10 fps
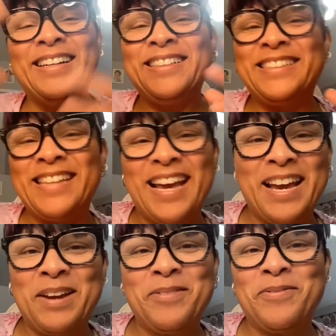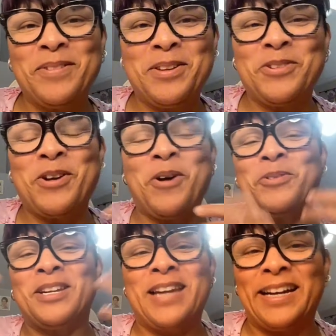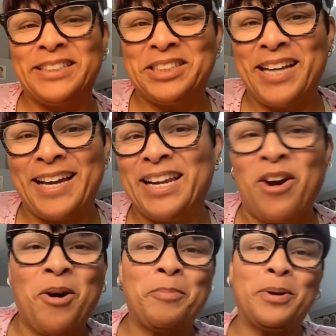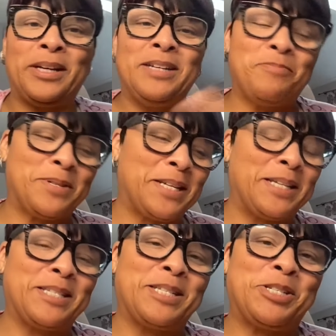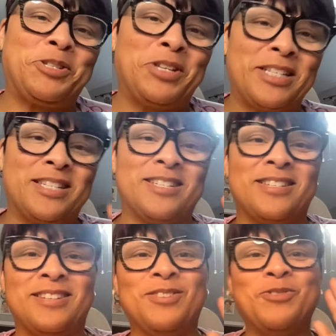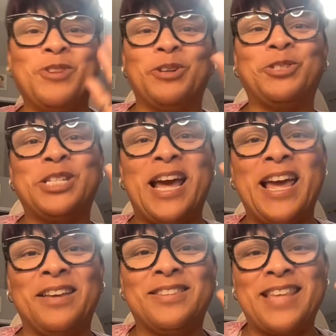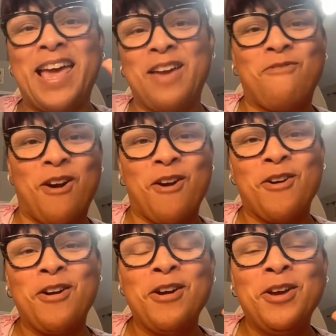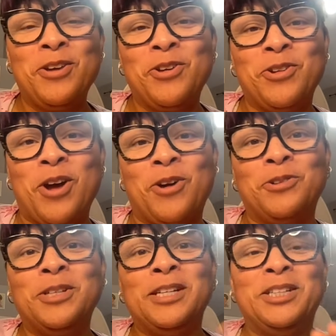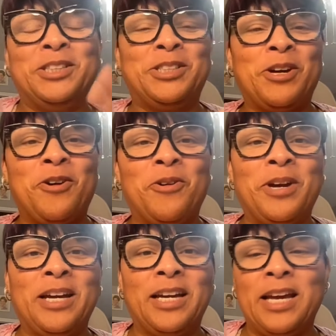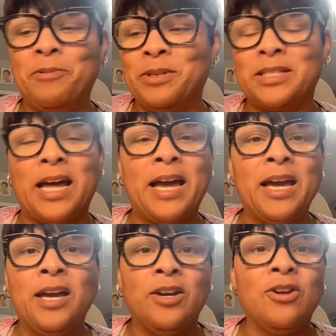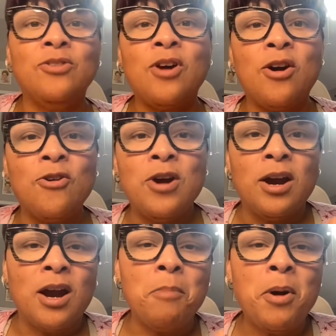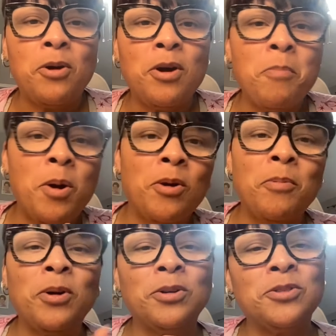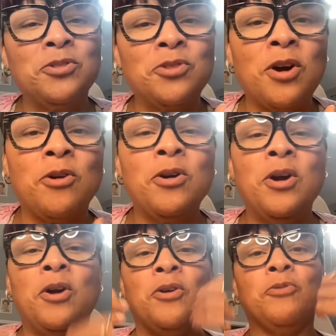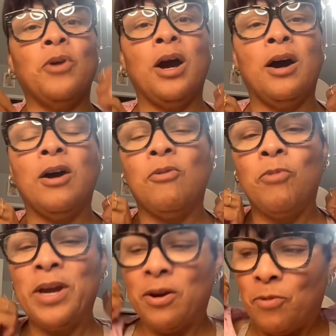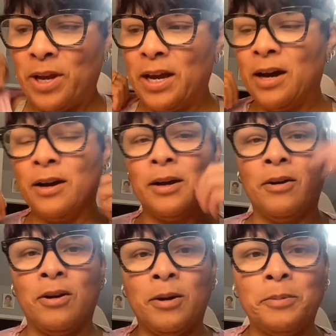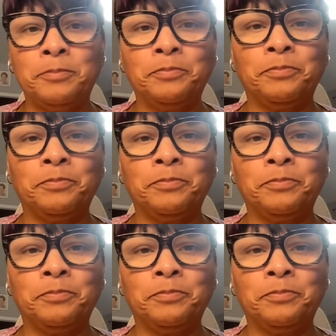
save, you know, the knight in shining armor. He pretends to, to, to you know, shave, save her, you know. So he was like, you know, come on, come on, come on, because you know, uh, we we uh um